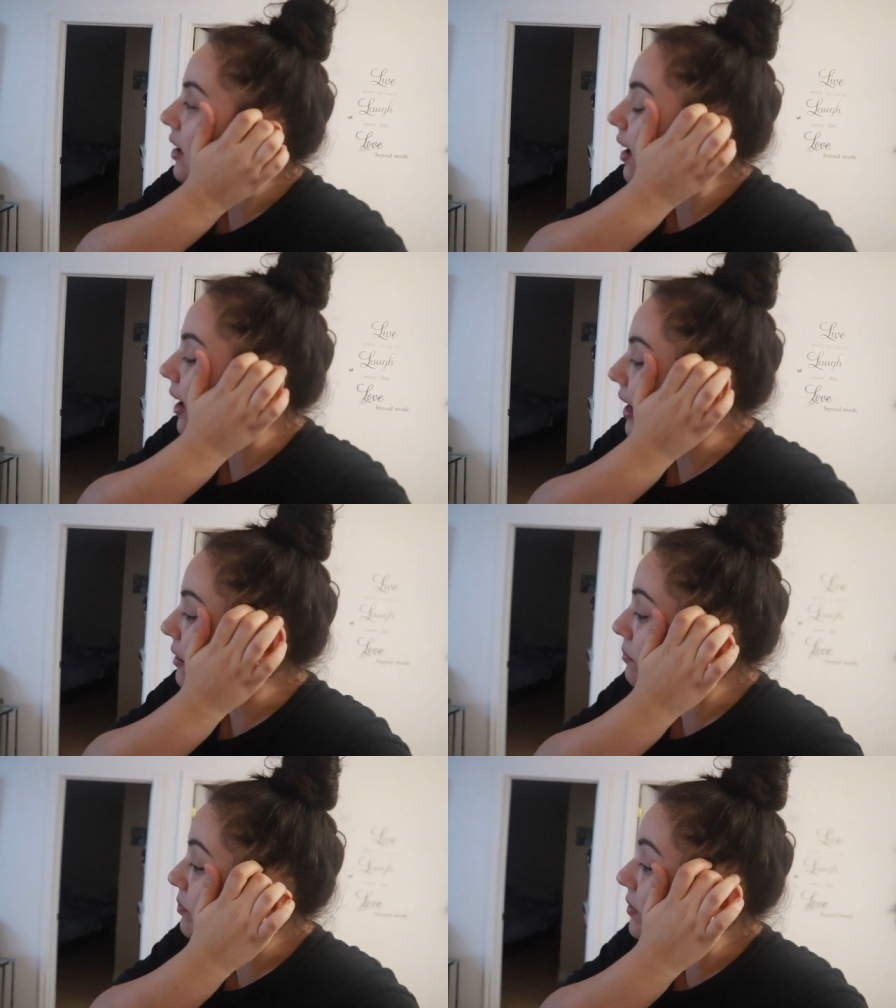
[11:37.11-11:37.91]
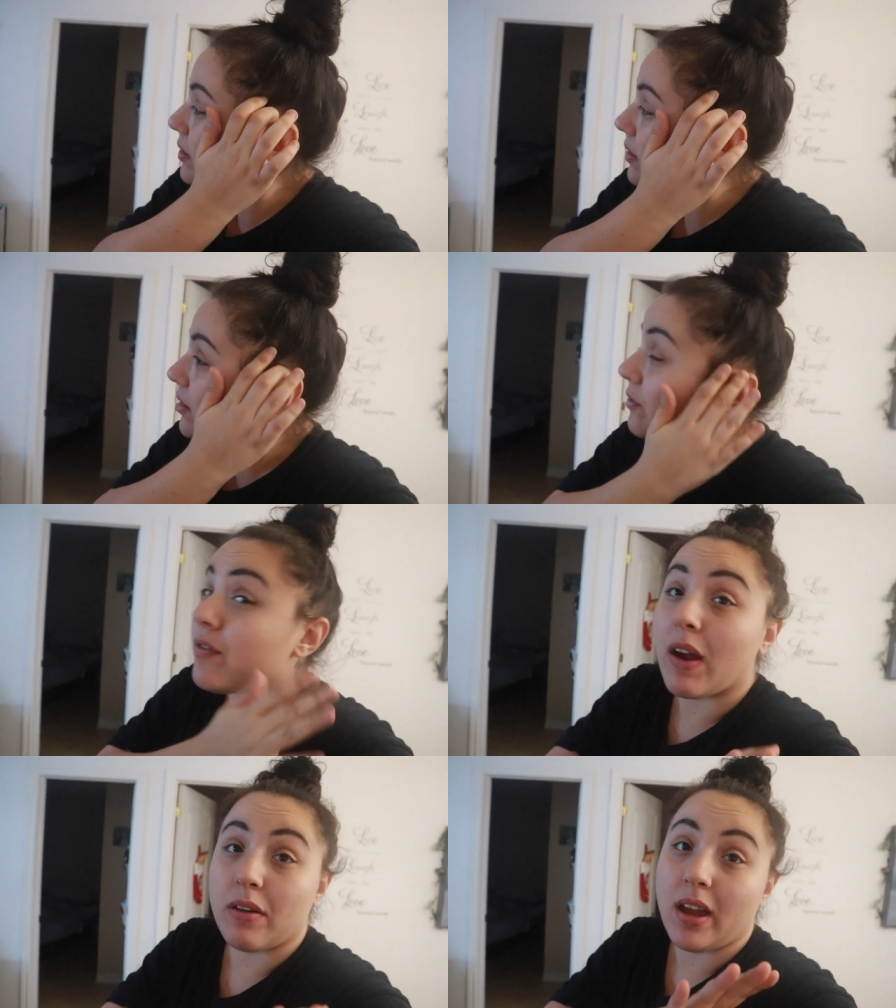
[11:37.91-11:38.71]
I'm
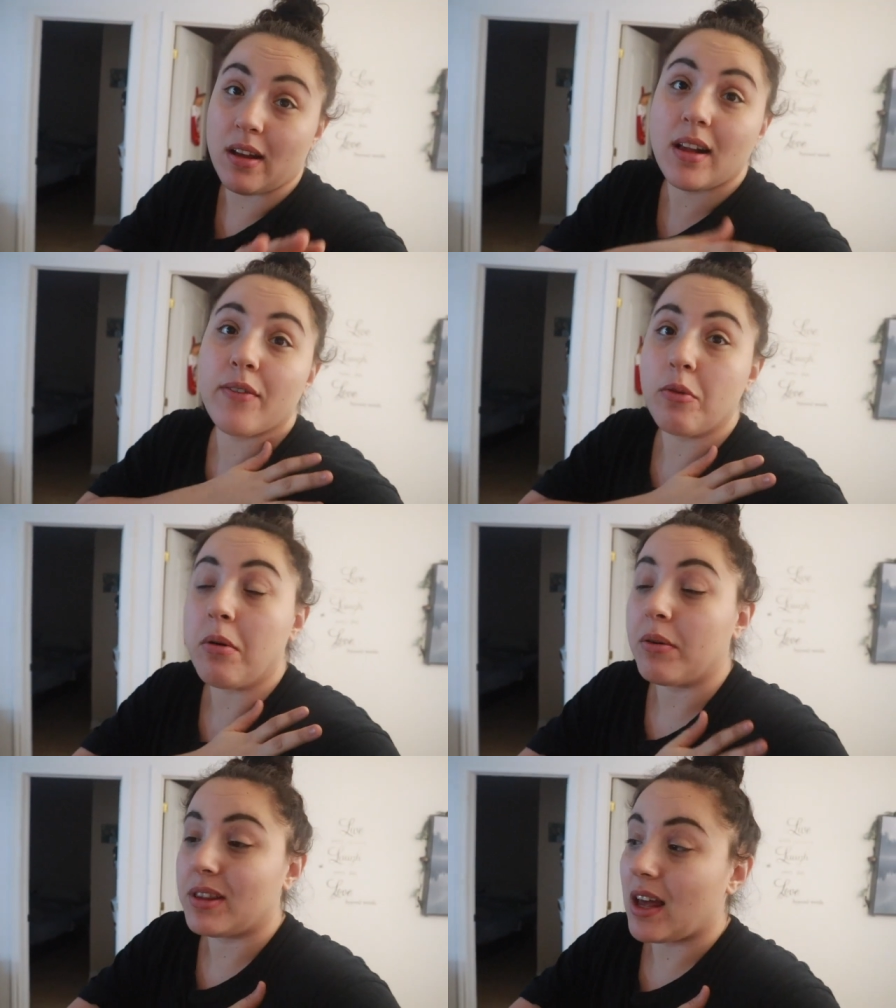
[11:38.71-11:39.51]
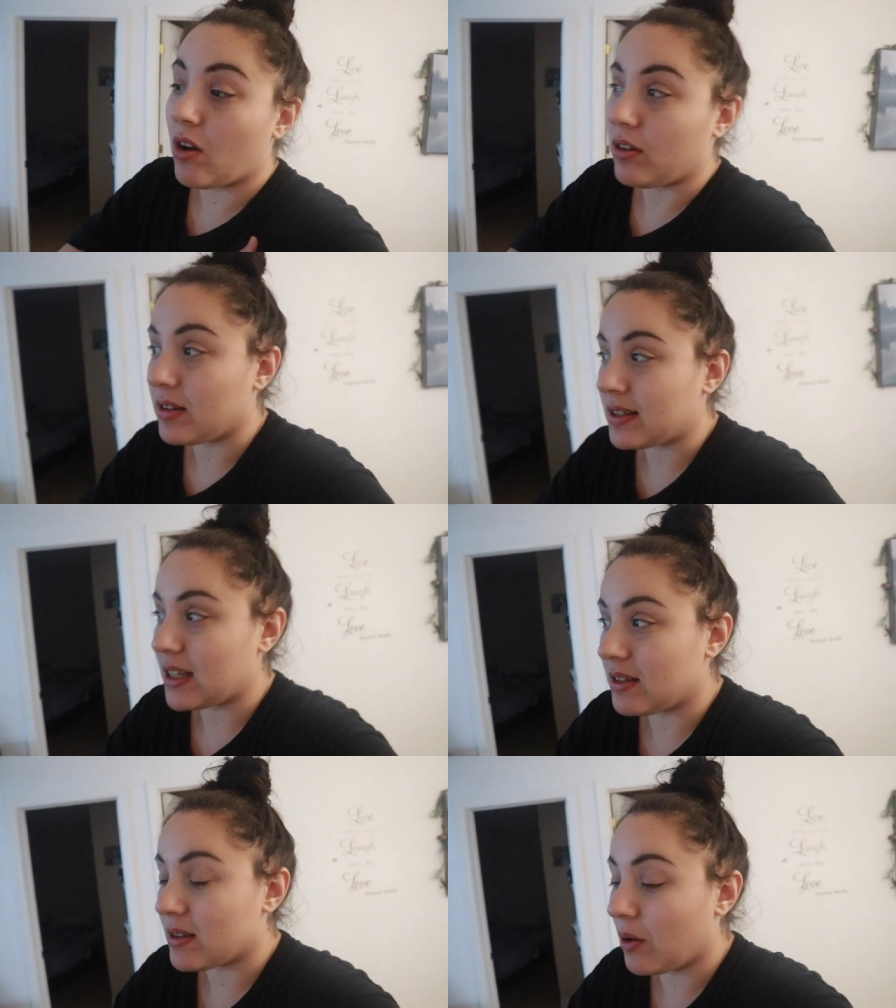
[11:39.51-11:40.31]
very uncomfortable with that,
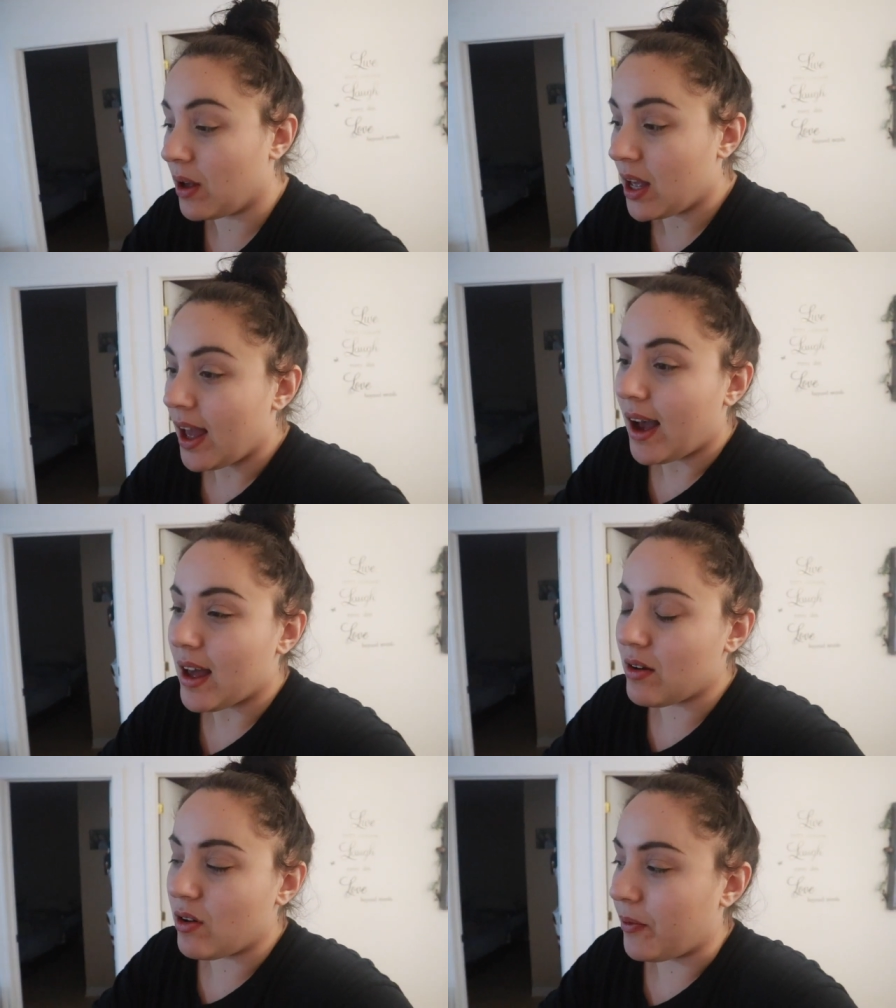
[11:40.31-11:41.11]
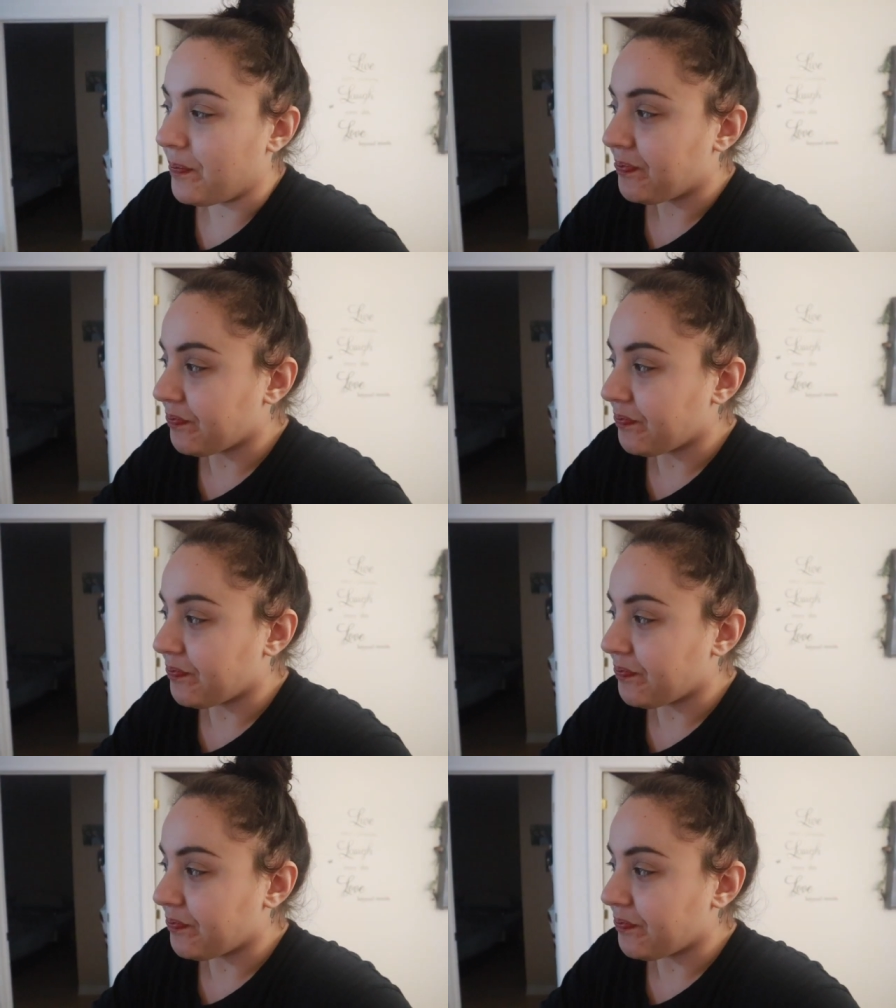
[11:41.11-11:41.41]
honestly. So I don't know.